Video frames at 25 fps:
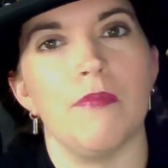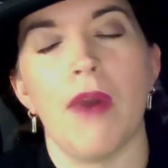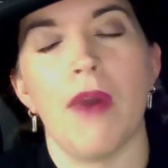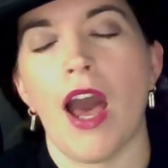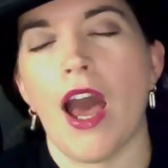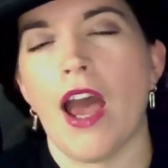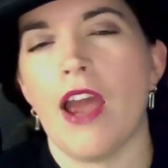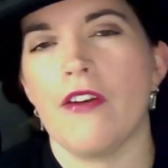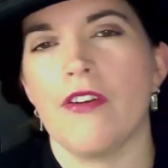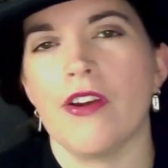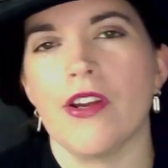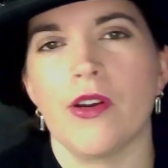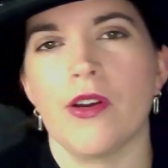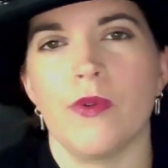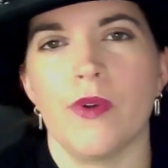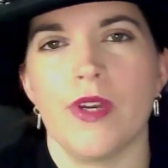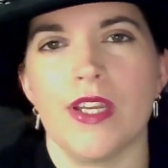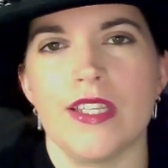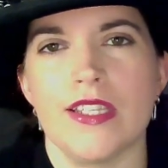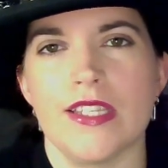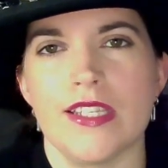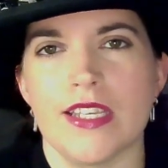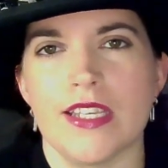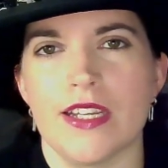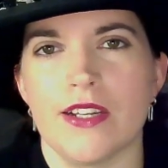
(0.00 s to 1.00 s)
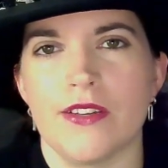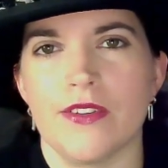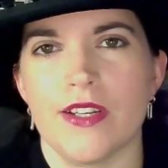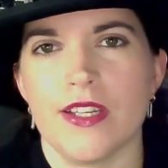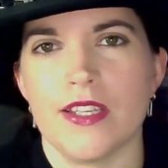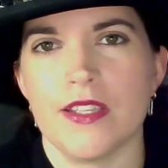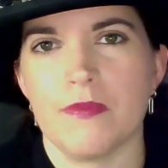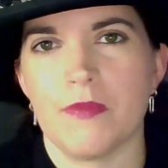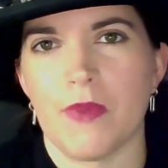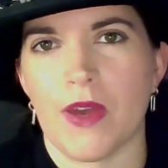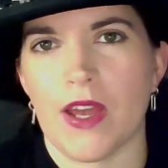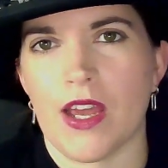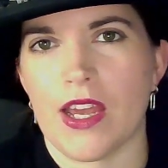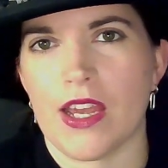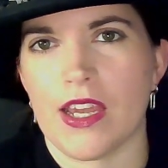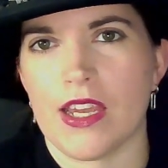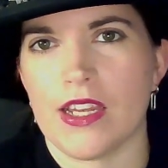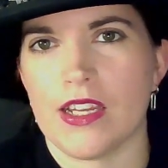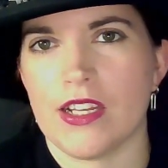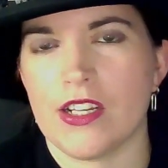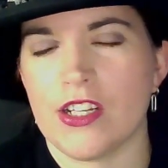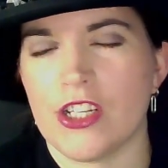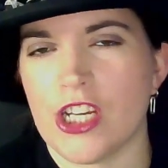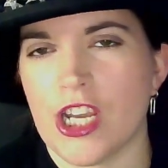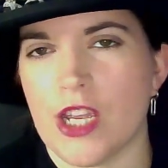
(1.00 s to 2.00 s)
Pirate Queen series
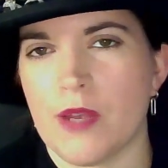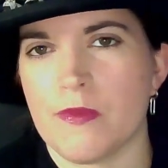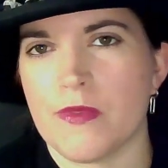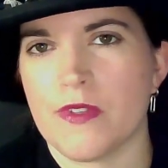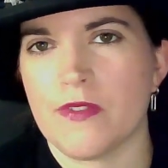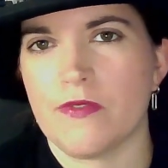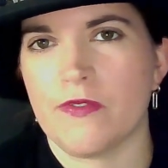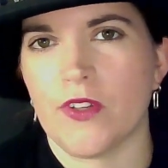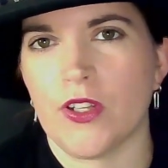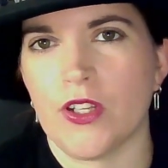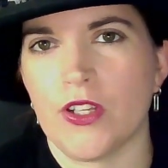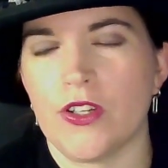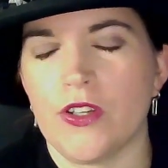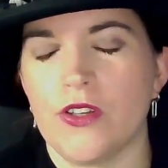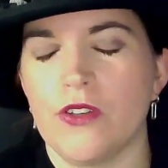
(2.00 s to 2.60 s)
by James Fuller,